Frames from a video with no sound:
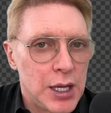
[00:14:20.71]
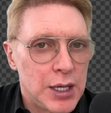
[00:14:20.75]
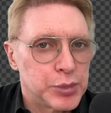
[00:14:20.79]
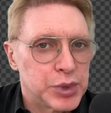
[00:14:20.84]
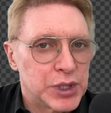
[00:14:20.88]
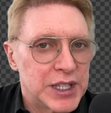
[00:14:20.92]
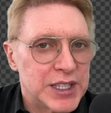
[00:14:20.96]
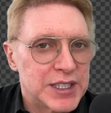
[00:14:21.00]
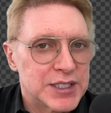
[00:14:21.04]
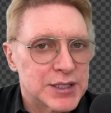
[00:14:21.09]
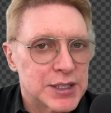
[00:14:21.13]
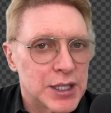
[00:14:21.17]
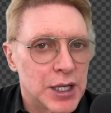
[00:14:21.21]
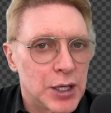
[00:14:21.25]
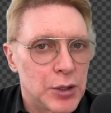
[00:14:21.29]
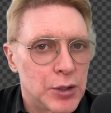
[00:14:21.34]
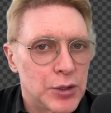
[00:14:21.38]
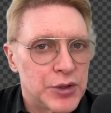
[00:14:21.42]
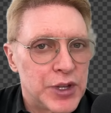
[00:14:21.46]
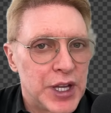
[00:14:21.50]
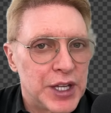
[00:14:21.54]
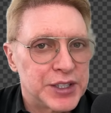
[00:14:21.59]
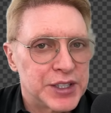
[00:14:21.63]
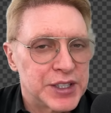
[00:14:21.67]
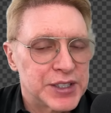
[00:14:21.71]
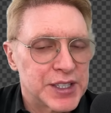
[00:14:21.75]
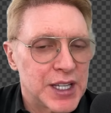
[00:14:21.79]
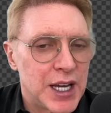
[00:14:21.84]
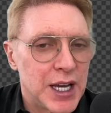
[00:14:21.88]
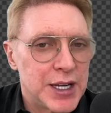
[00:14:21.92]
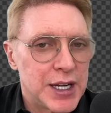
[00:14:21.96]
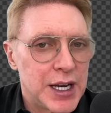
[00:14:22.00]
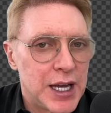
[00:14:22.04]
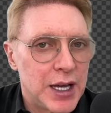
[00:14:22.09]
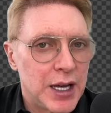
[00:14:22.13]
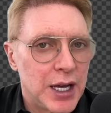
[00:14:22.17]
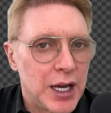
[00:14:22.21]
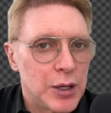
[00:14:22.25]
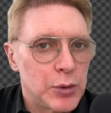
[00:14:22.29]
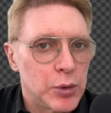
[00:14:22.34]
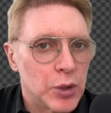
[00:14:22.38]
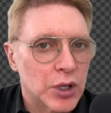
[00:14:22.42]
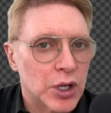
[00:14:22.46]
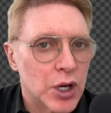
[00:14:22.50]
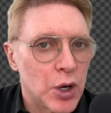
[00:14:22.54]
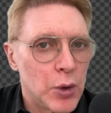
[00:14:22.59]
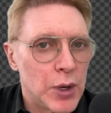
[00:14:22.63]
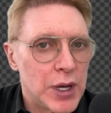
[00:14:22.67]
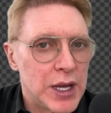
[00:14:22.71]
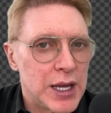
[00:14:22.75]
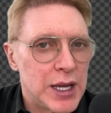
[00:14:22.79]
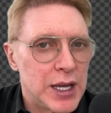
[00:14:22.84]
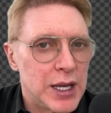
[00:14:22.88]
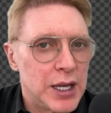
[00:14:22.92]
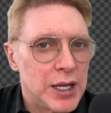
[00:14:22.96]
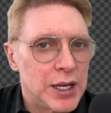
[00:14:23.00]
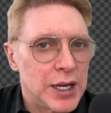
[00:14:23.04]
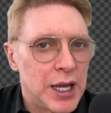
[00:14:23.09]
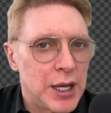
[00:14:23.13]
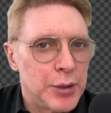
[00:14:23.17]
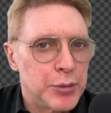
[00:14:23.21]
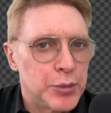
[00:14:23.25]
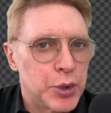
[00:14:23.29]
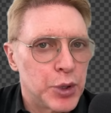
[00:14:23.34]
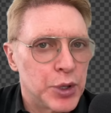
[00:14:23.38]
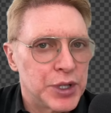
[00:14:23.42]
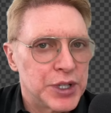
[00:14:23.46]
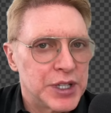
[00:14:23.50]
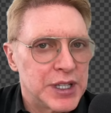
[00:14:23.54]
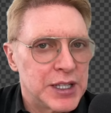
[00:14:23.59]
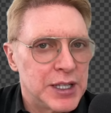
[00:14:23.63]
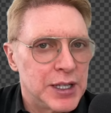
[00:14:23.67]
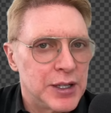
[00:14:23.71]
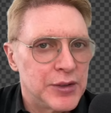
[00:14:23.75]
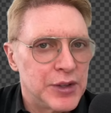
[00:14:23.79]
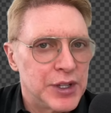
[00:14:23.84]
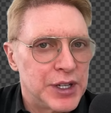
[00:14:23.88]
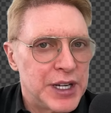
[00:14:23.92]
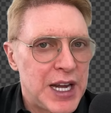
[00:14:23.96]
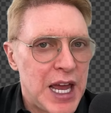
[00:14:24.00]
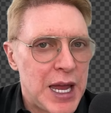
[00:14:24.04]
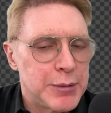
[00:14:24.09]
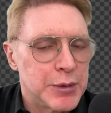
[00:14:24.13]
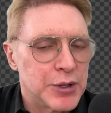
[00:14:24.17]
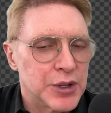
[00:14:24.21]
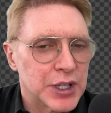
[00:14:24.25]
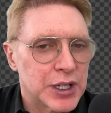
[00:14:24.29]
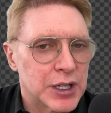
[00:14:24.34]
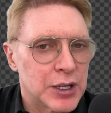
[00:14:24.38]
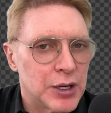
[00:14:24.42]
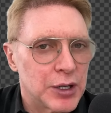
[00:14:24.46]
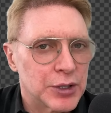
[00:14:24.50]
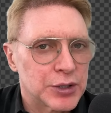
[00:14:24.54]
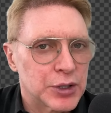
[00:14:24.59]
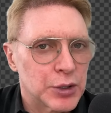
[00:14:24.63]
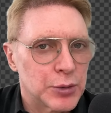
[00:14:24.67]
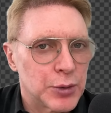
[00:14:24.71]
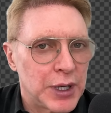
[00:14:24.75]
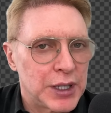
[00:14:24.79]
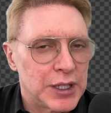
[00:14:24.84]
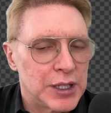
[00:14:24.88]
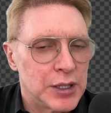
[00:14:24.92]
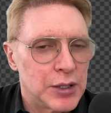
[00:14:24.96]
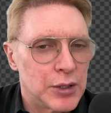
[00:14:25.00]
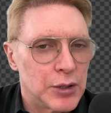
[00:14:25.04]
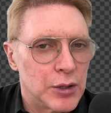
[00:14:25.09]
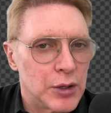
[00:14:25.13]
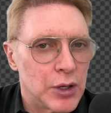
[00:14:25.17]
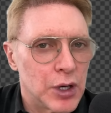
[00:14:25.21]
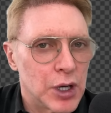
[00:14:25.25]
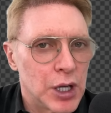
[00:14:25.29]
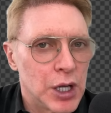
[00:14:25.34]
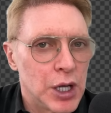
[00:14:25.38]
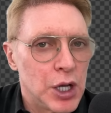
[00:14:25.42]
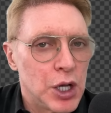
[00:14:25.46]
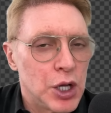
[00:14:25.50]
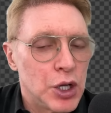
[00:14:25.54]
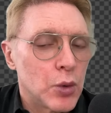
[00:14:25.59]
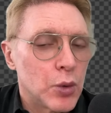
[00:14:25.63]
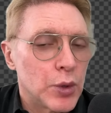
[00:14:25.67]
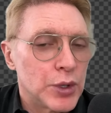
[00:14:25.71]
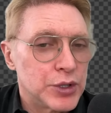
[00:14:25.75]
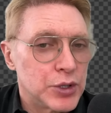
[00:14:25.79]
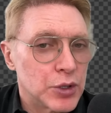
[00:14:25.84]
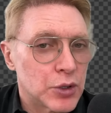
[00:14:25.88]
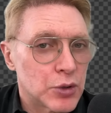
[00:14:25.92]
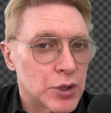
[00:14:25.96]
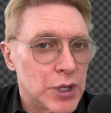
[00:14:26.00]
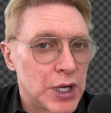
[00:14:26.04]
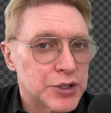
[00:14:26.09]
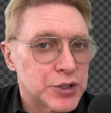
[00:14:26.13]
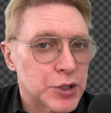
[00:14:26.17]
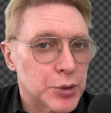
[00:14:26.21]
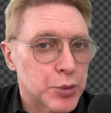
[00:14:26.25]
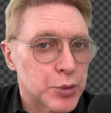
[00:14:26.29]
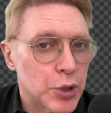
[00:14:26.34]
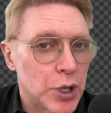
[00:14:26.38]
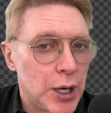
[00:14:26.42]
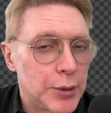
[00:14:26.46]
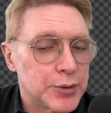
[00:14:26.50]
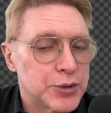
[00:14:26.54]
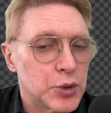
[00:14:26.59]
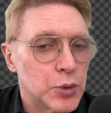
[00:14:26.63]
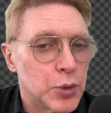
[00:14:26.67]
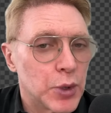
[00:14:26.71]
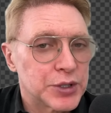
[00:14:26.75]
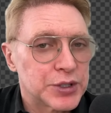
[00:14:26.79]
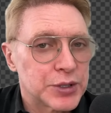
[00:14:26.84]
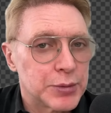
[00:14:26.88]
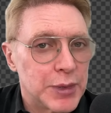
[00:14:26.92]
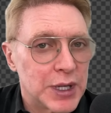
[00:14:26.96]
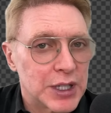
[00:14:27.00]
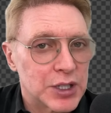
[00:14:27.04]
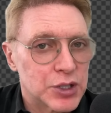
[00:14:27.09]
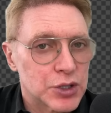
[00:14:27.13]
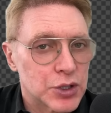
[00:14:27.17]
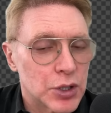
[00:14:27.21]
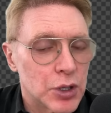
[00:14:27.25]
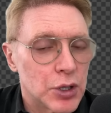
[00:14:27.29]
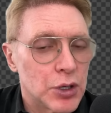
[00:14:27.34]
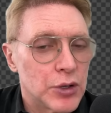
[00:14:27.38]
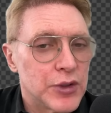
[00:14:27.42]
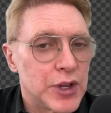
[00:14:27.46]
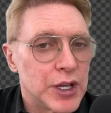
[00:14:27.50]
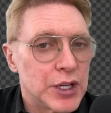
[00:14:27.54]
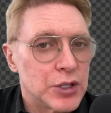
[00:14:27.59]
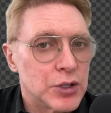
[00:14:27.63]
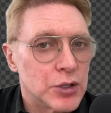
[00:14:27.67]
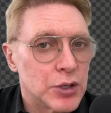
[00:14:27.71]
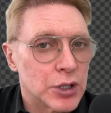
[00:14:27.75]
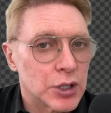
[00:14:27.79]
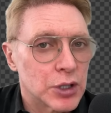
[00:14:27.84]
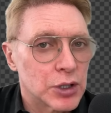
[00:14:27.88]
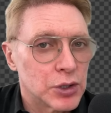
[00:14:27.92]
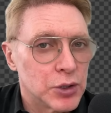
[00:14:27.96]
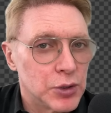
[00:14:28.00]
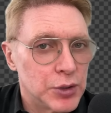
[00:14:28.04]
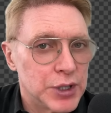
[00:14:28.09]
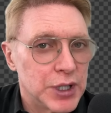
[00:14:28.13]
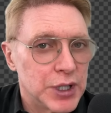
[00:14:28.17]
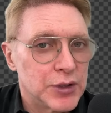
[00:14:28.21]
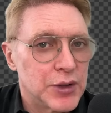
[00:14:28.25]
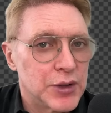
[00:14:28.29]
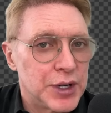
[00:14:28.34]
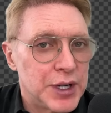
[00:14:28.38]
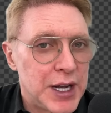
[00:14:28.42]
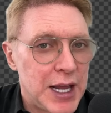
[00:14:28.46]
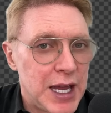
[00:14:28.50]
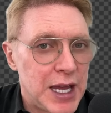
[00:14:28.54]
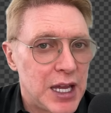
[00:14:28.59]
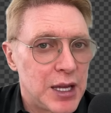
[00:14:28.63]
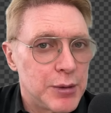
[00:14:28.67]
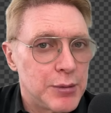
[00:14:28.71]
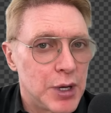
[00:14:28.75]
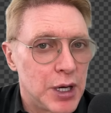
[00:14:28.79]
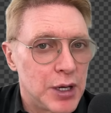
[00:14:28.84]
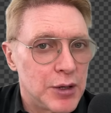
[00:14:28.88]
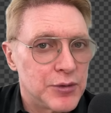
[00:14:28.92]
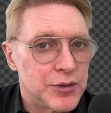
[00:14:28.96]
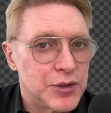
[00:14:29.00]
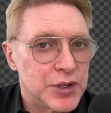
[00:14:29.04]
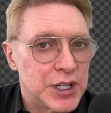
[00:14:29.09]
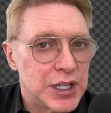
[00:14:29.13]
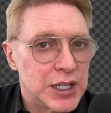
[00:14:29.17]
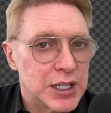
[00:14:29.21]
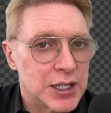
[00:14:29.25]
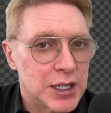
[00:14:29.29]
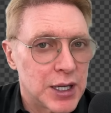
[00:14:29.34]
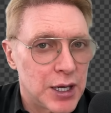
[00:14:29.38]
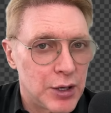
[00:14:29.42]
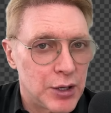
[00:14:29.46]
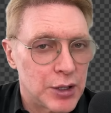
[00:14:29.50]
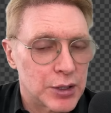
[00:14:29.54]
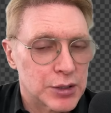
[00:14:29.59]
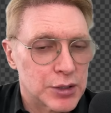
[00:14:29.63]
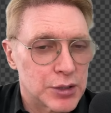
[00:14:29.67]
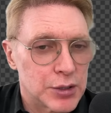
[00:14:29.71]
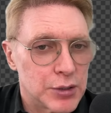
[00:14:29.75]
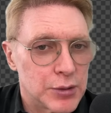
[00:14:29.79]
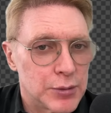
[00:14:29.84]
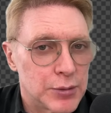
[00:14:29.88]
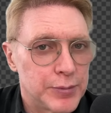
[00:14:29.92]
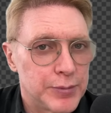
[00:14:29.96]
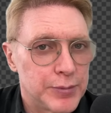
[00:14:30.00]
Please note that Dzine AI will go ahead and put in the name of the character right here. When you create your prompt, you want to make sure that you're including the name of the character.